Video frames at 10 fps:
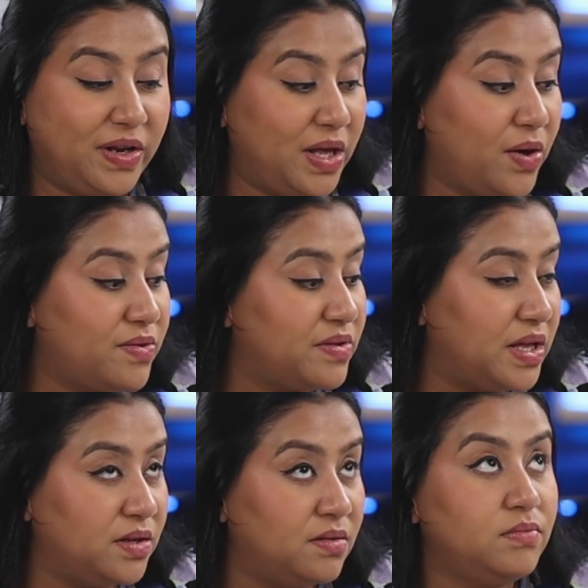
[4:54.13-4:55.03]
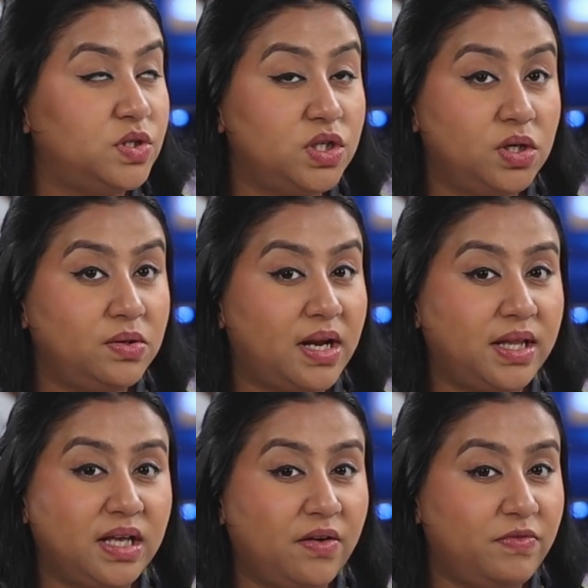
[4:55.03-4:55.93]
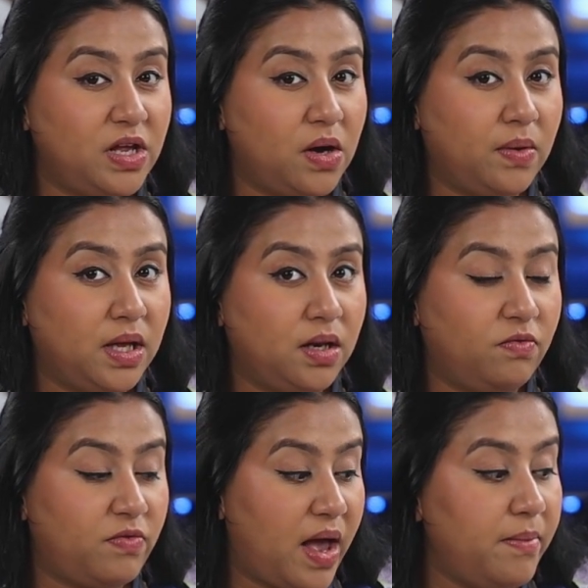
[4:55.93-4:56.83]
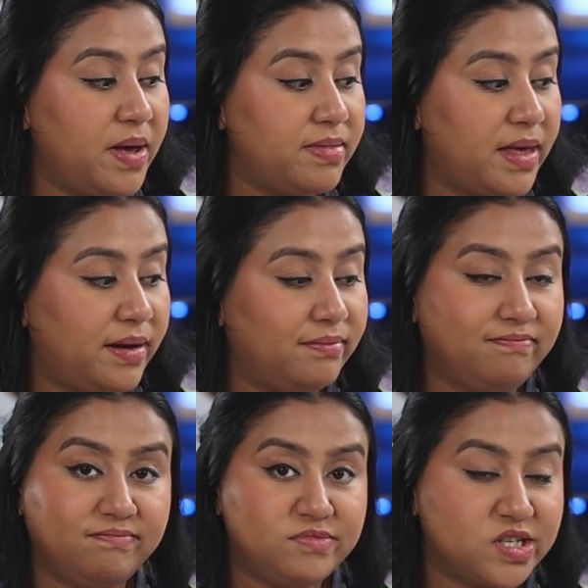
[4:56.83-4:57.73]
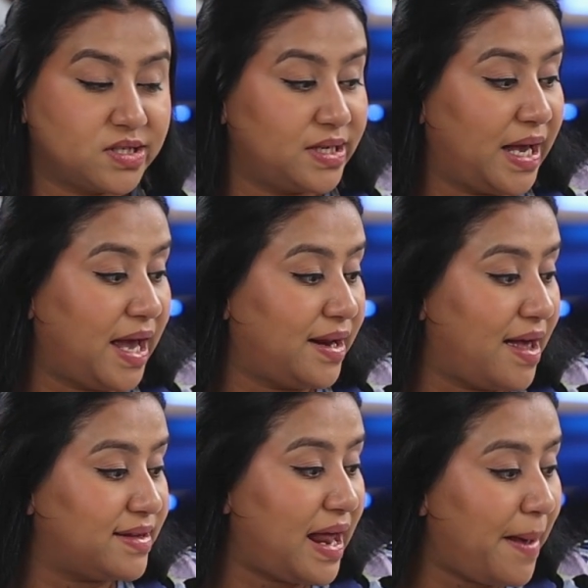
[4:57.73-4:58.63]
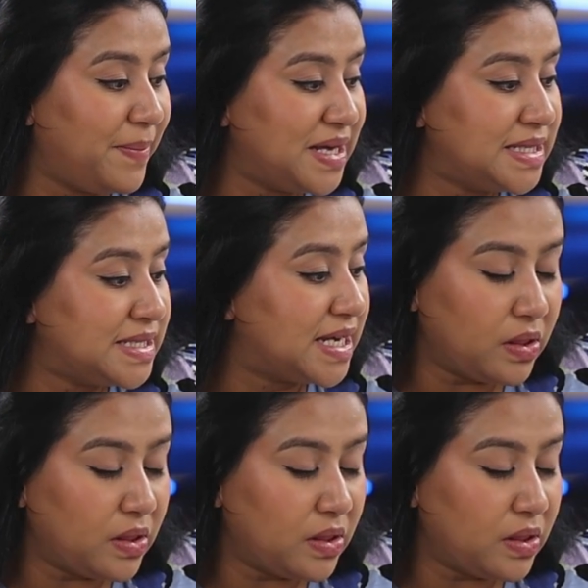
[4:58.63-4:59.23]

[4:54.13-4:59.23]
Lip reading: videos in June, and I think a video in February. And then just again hasn't happened.